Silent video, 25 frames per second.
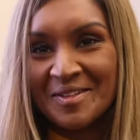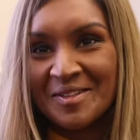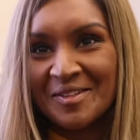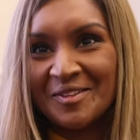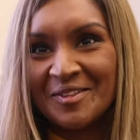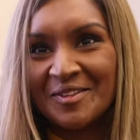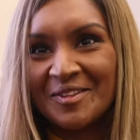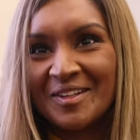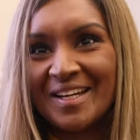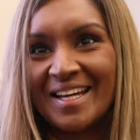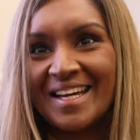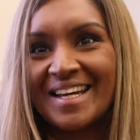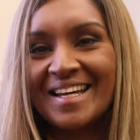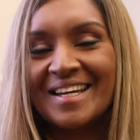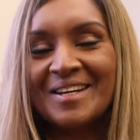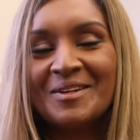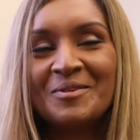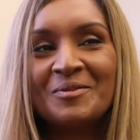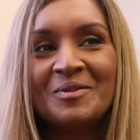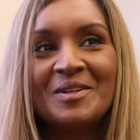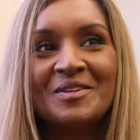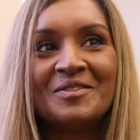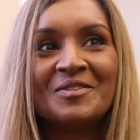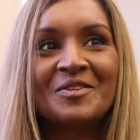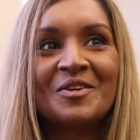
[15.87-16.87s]
Okay,
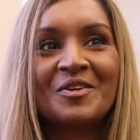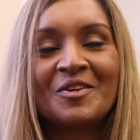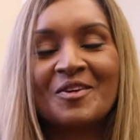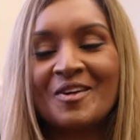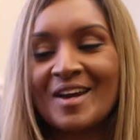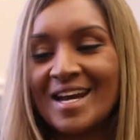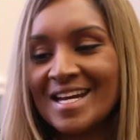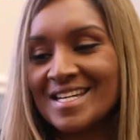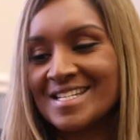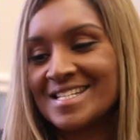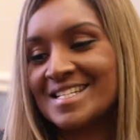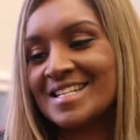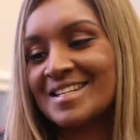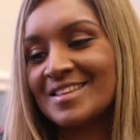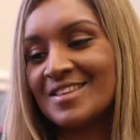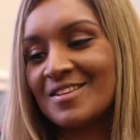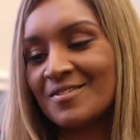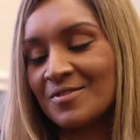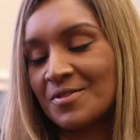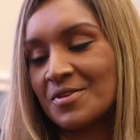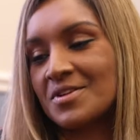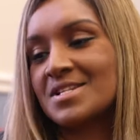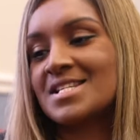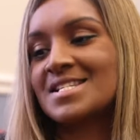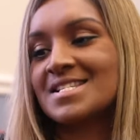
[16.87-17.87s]
we've created the
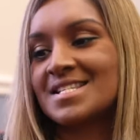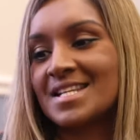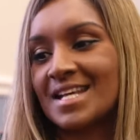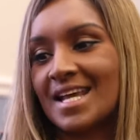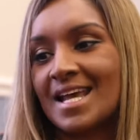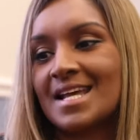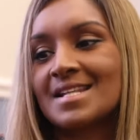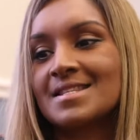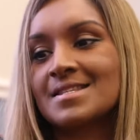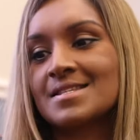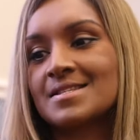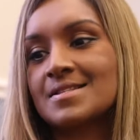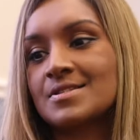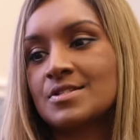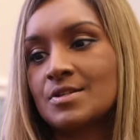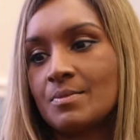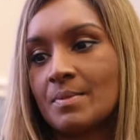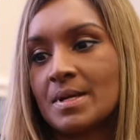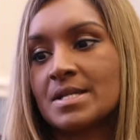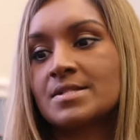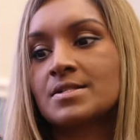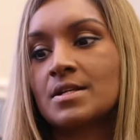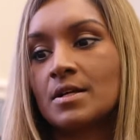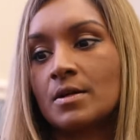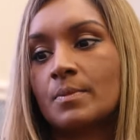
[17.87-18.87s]
Voices Against
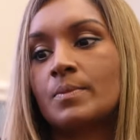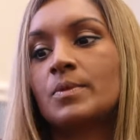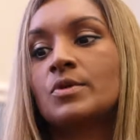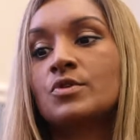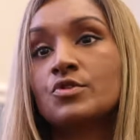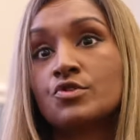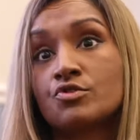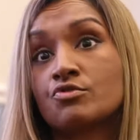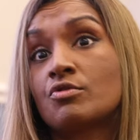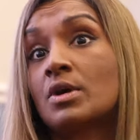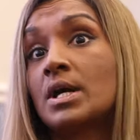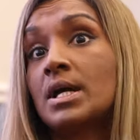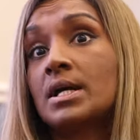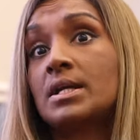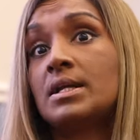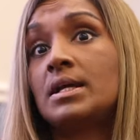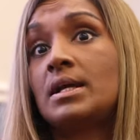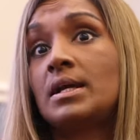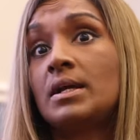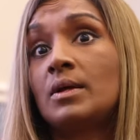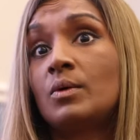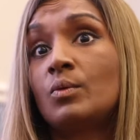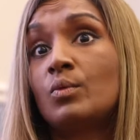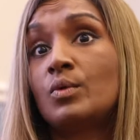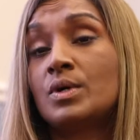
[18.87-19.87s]
Domestic Abuse
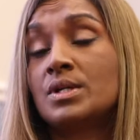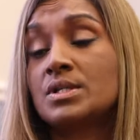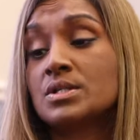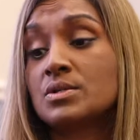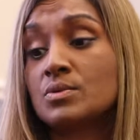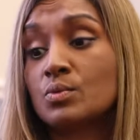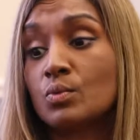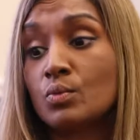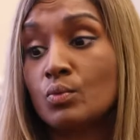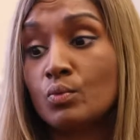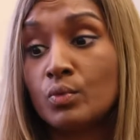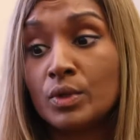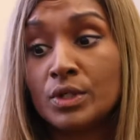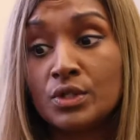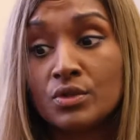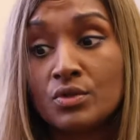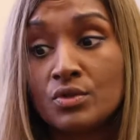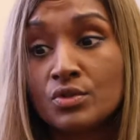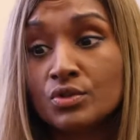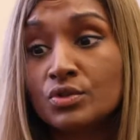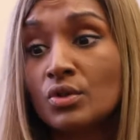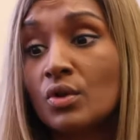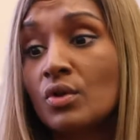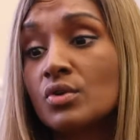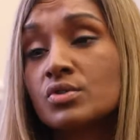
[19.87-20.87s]
training, which we
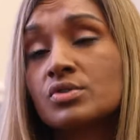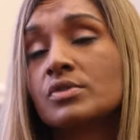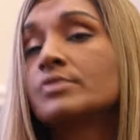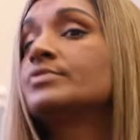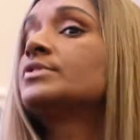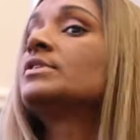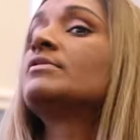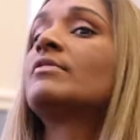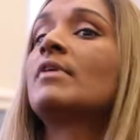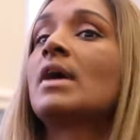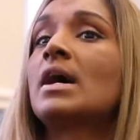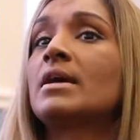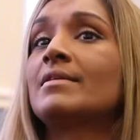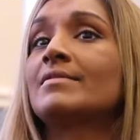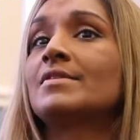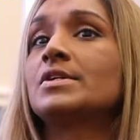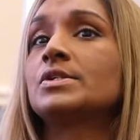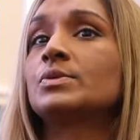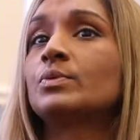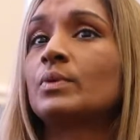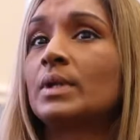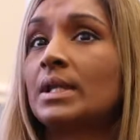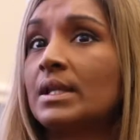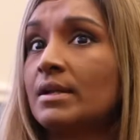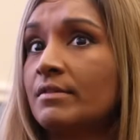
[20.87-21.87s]
used lots of
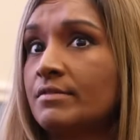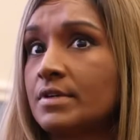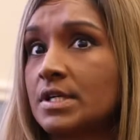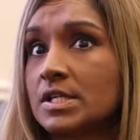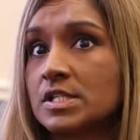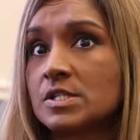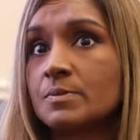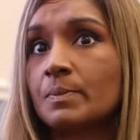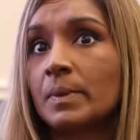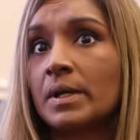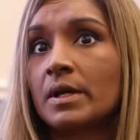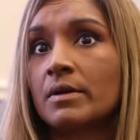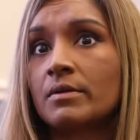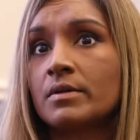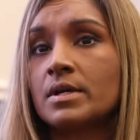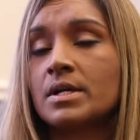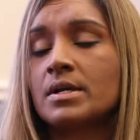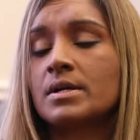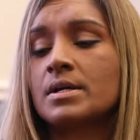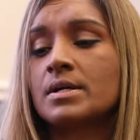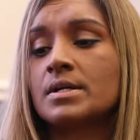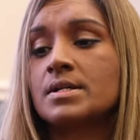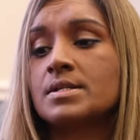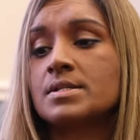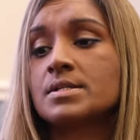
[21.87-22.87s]
survivors with lived
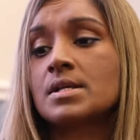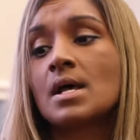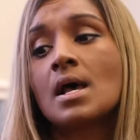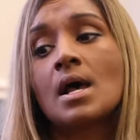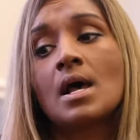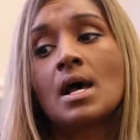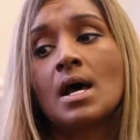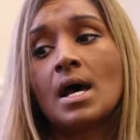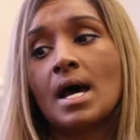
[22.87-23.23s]
experience.